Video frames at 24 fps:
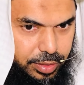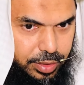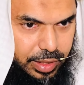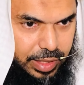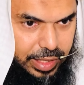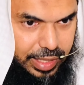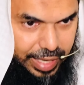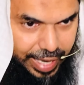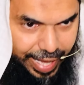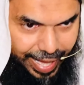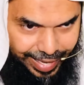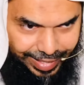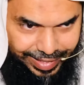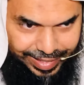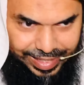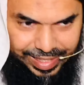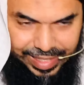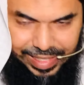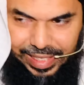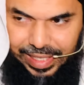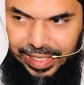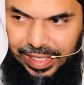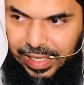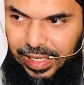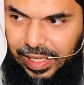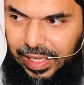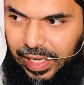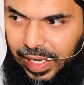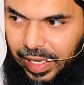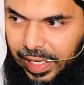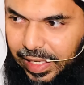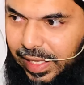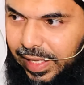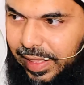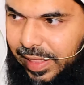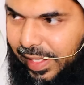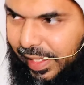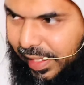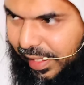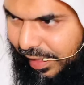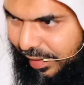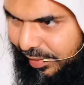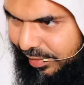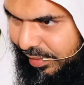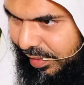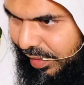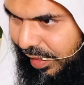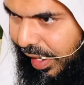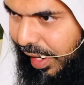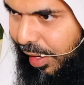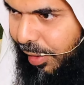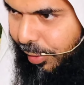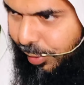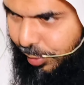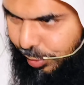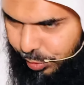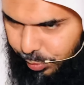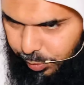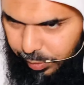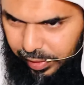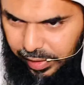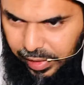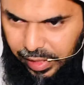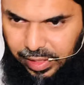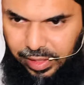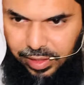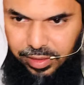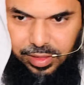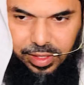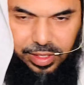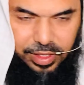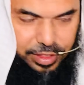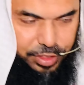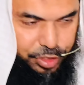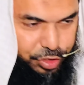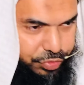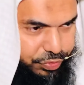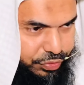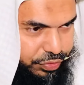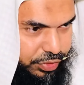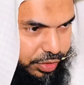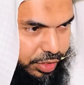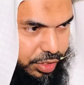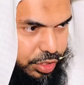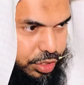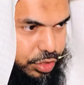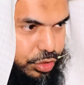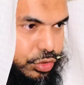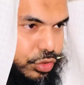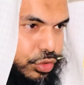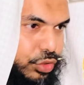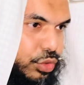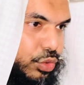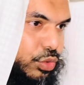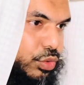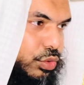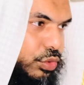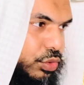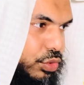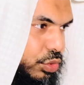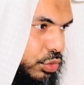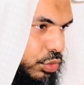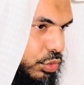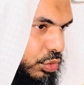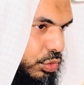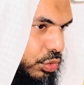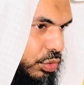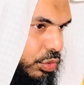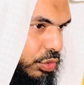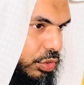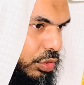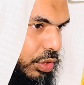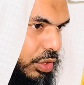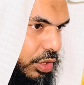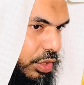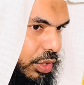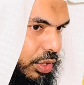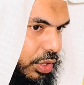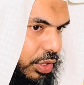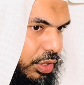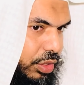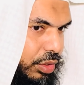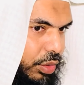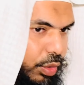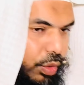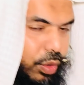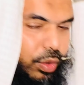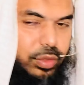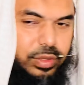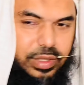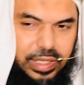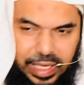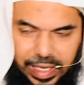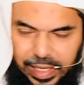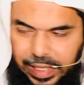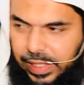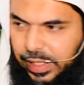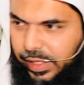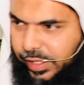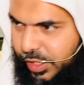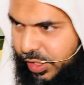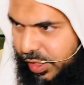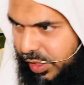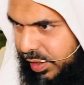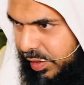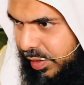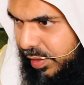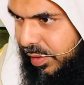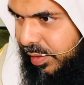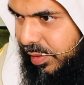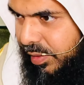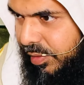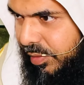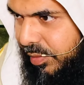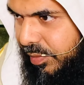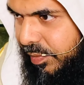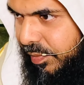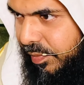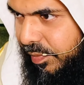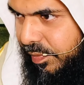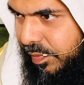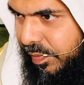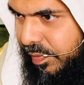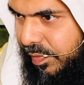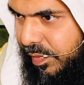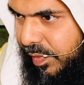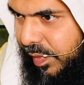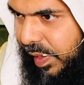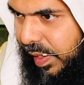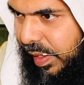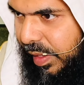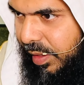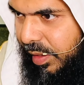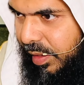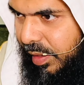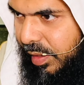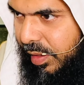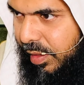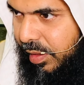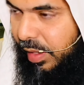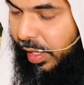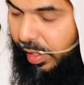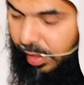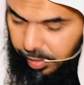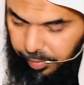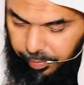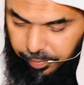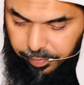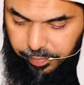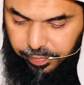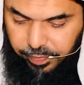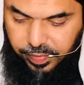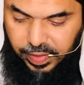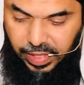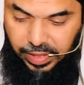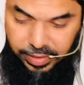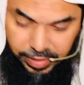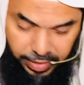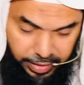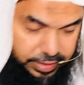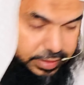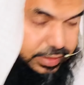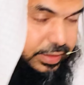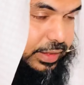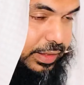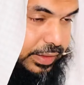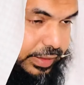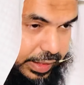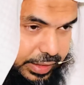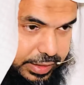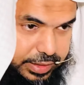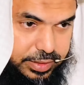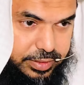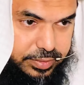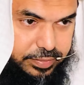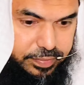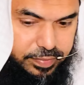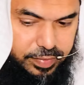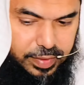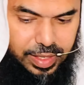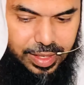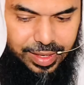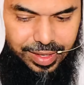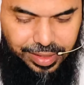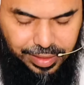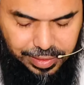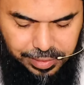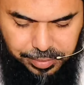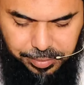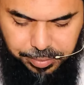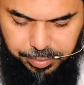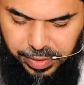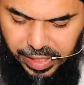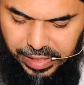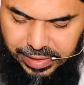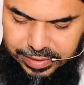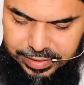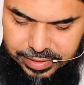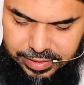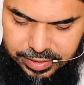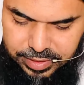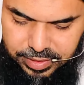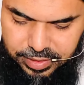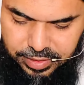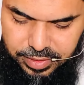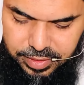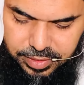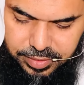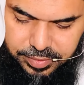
lacking anything in his salah or doing anything different due to old age. Tayyib. And that is correct. But